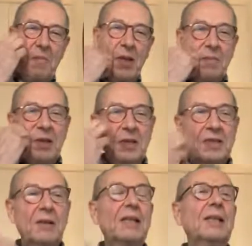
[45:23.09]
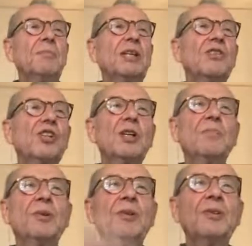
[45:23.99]
maybe it's a little bit
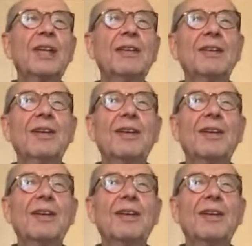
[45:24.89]
cheaper than